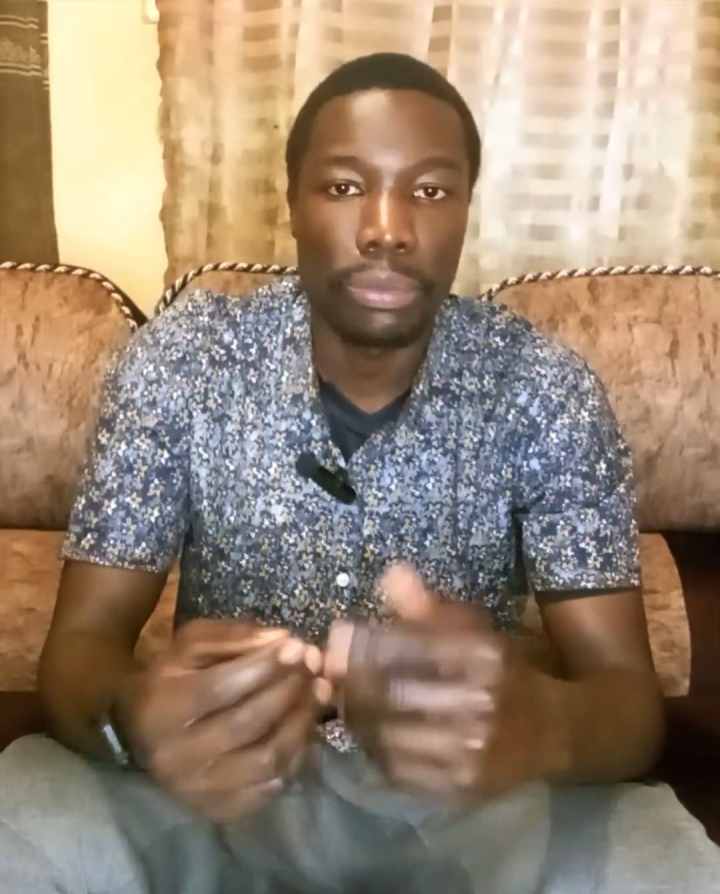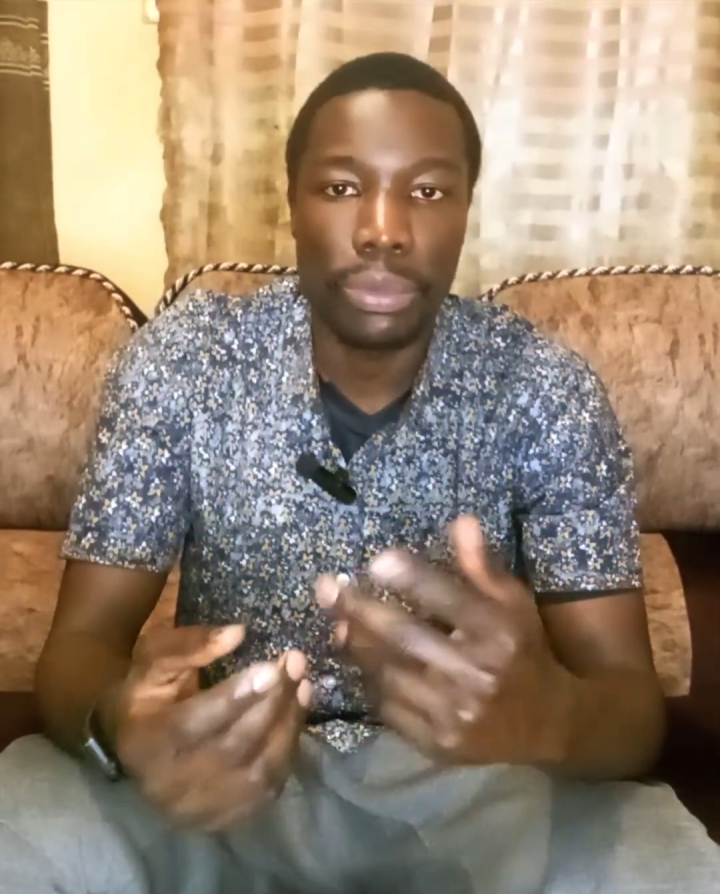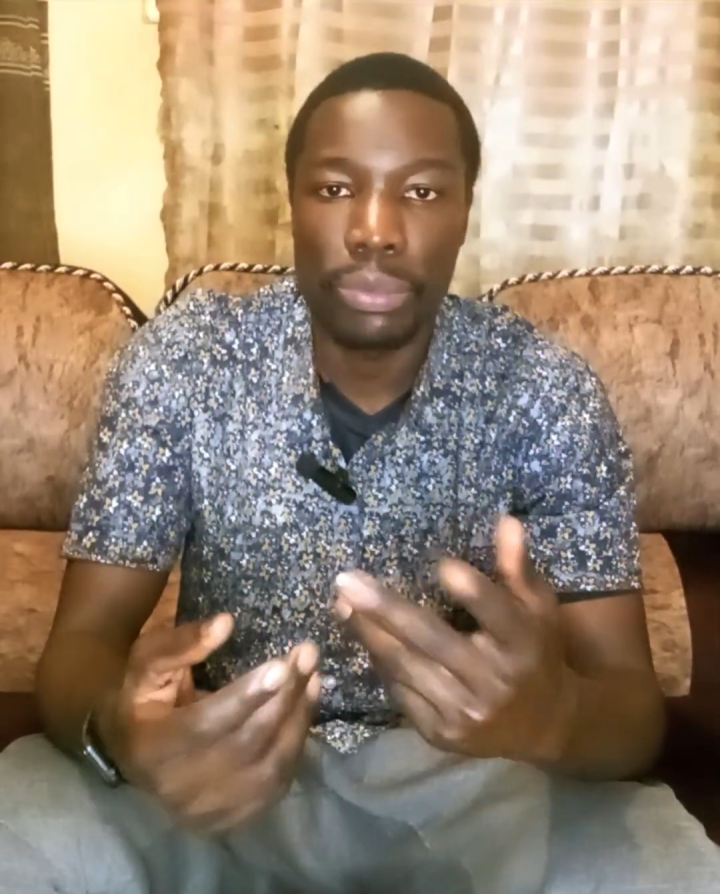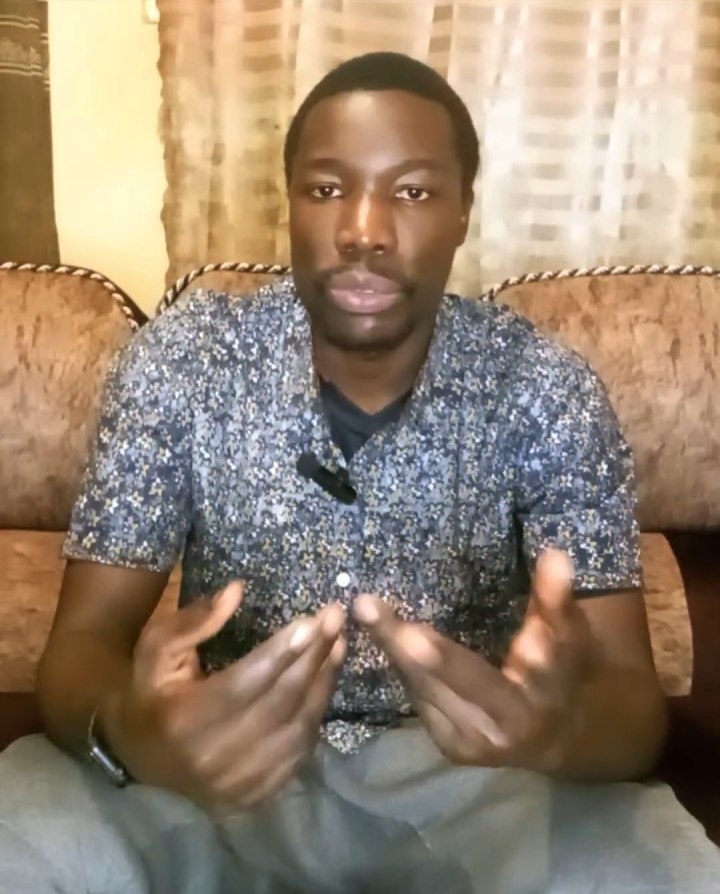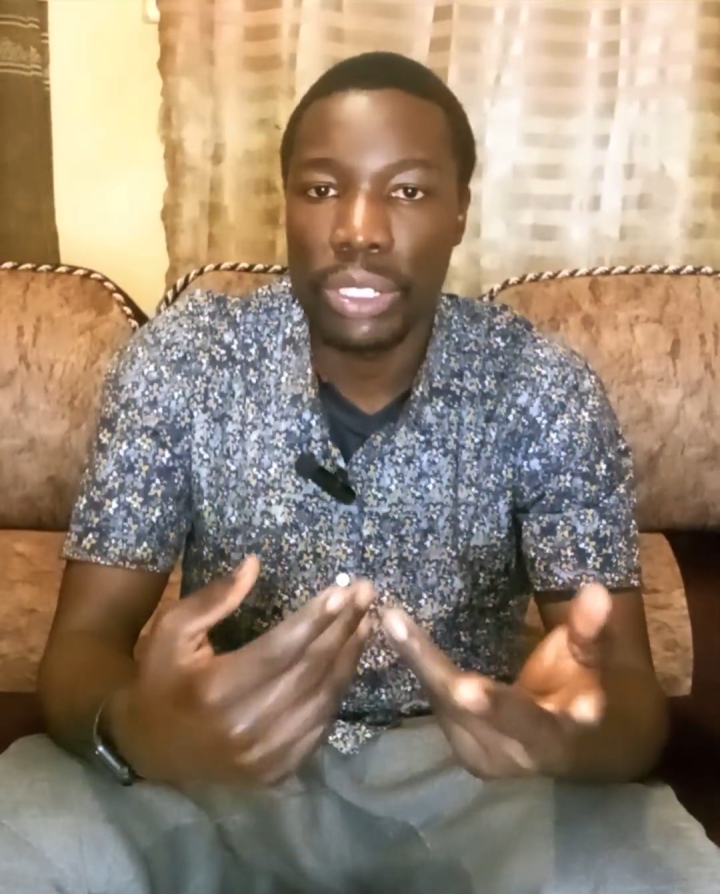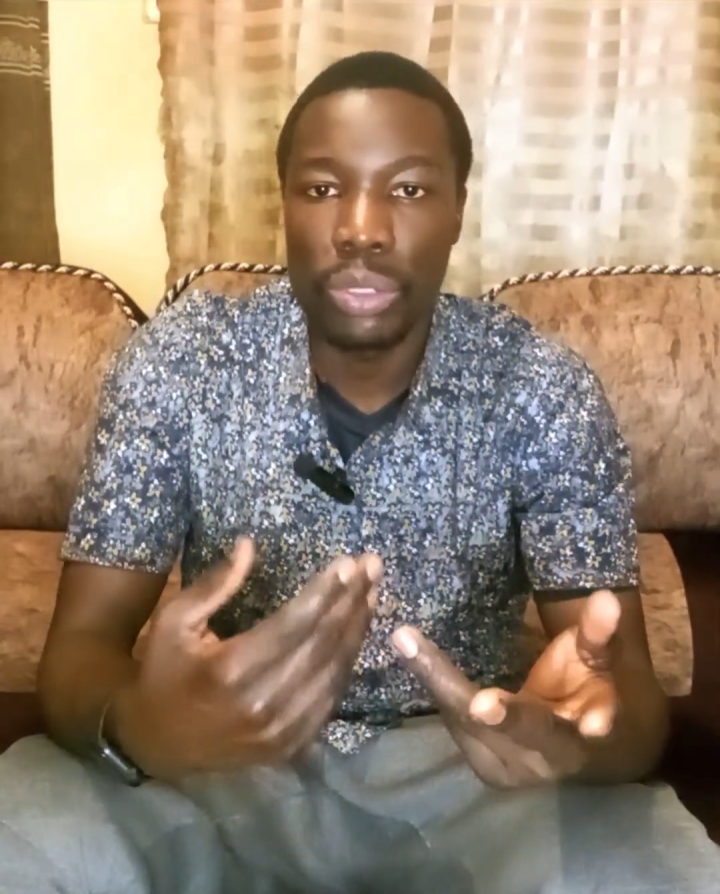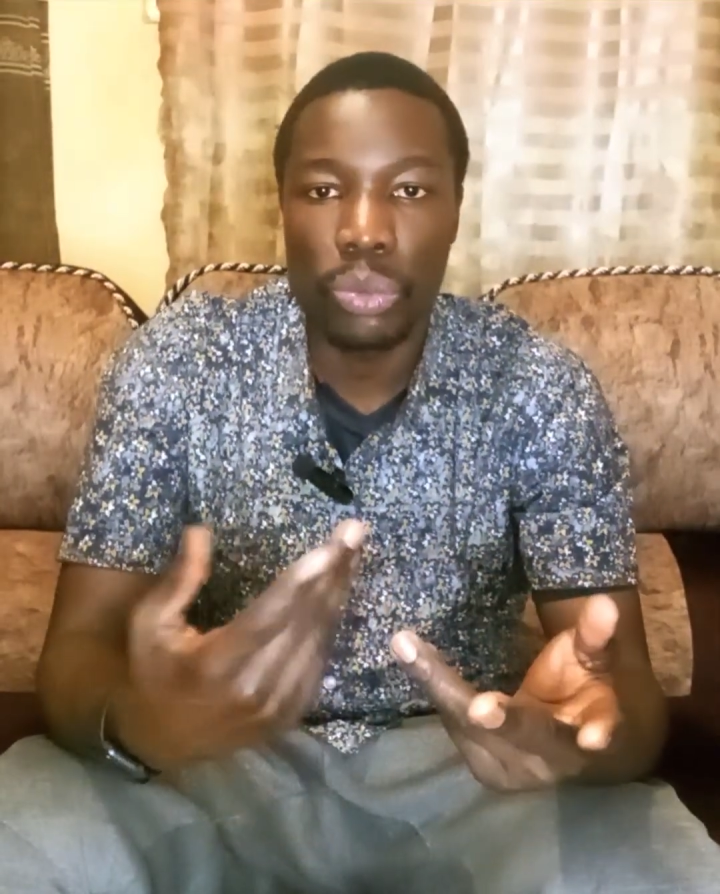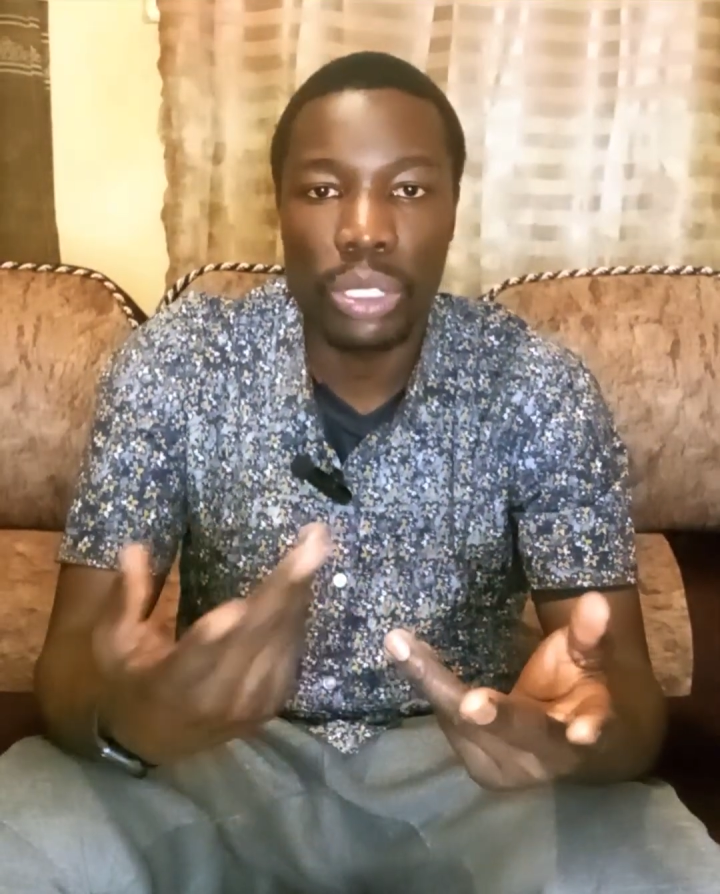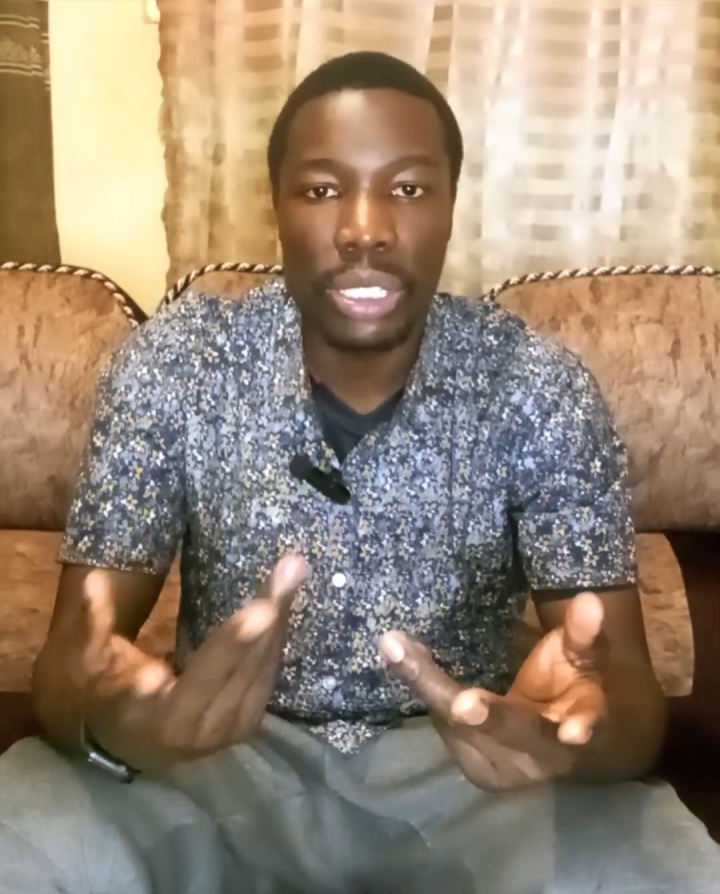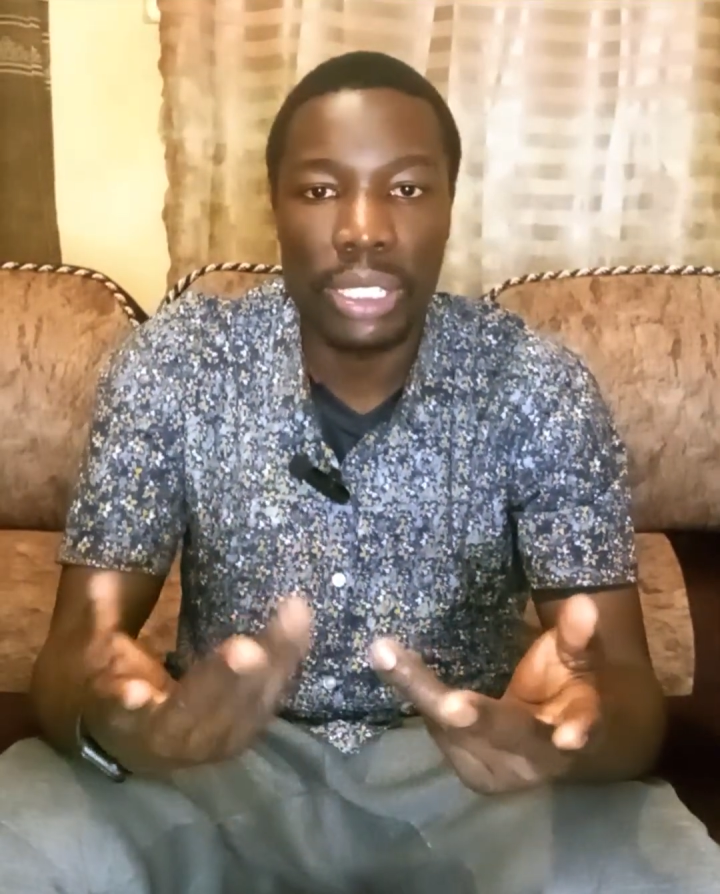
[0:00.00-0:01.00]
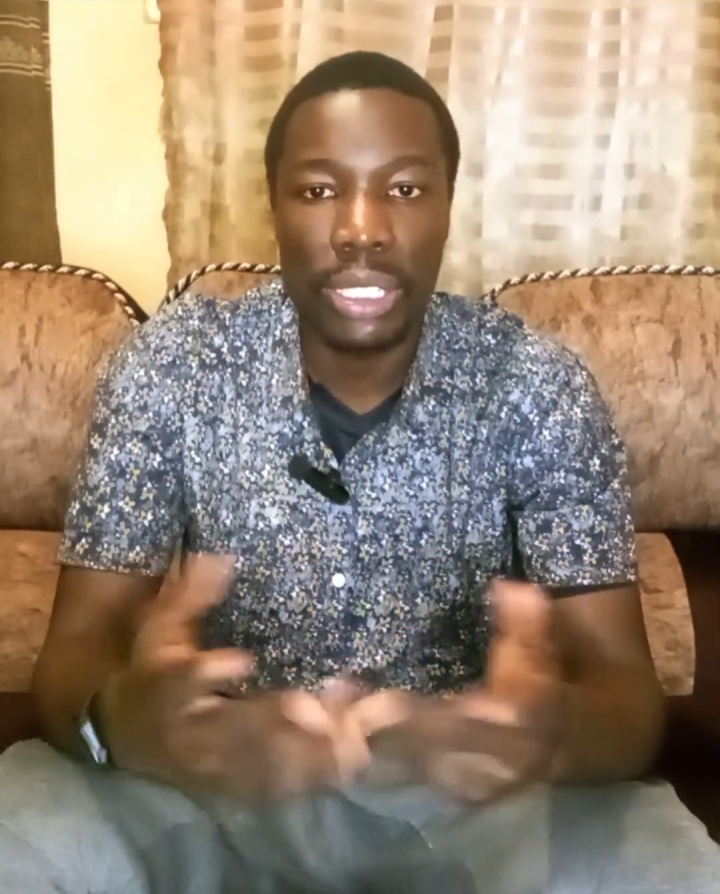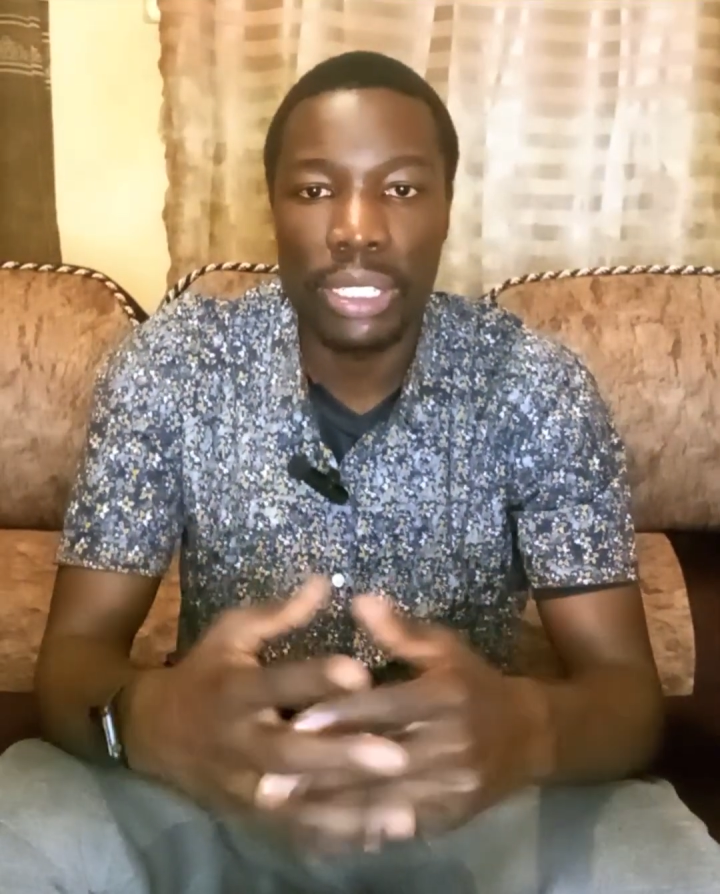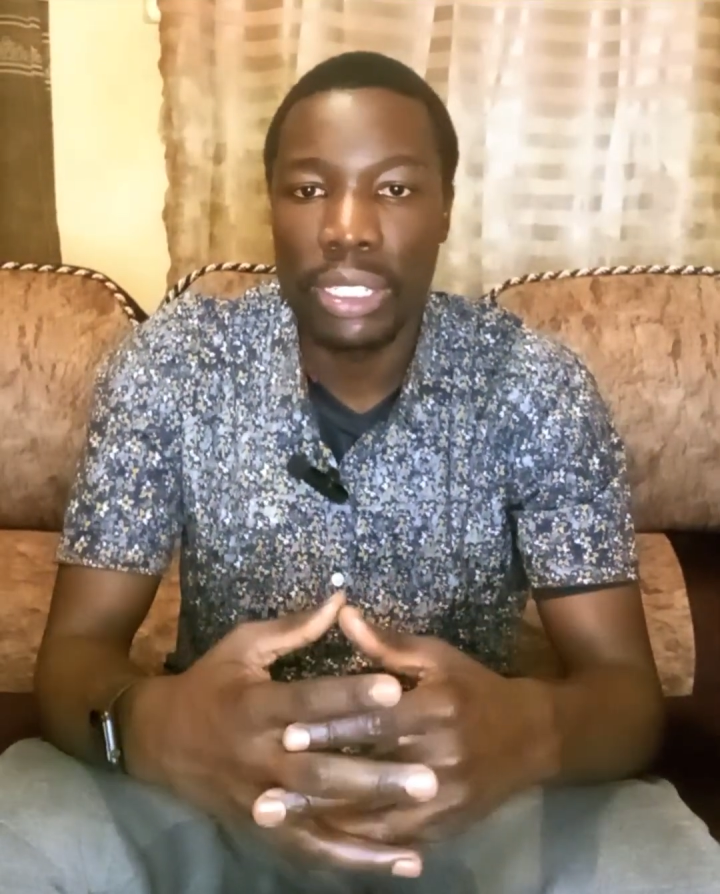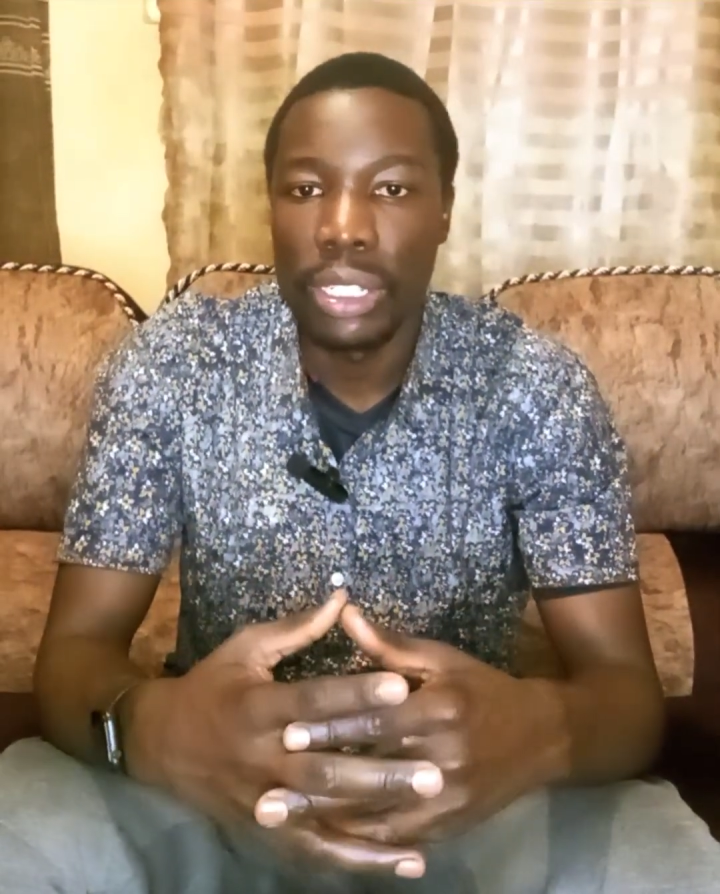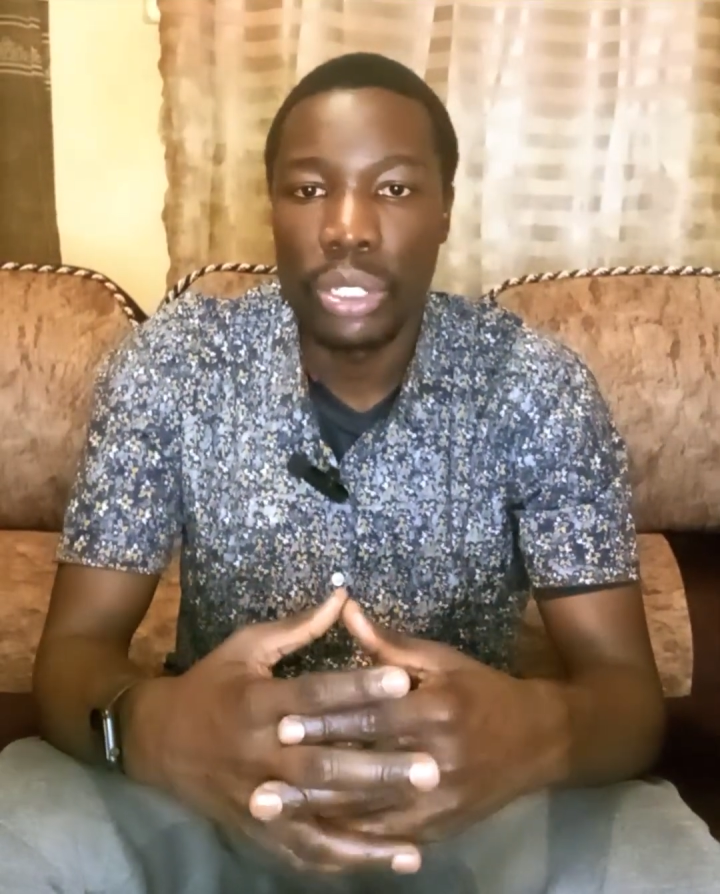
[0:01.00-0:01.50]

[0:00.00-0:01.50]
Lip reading: 15, 20 years,